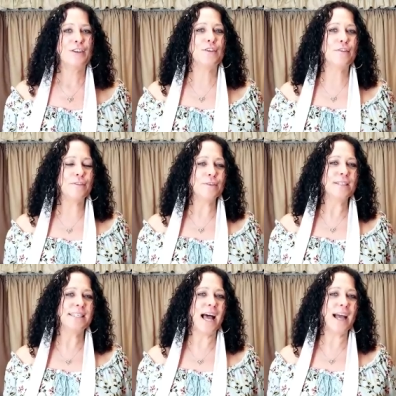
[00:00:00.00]
So the
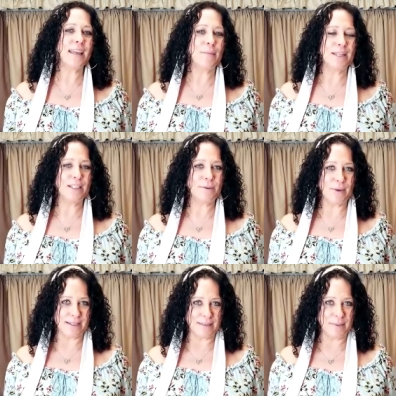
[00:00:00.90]
first documented
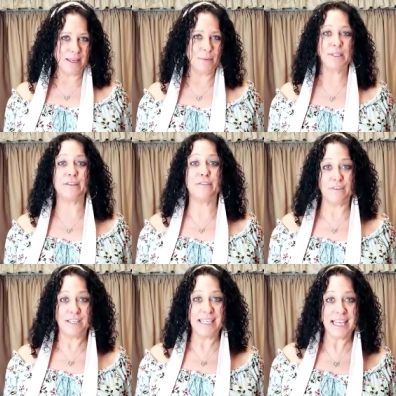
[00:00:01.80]
recipe was in
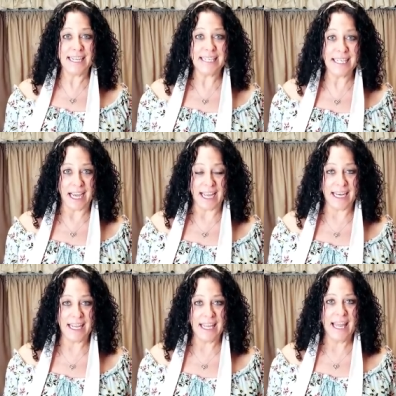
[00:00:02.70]

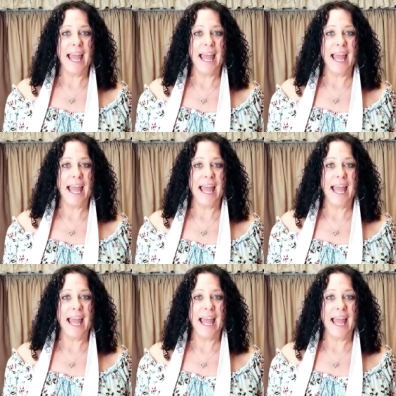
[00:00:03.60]
1599,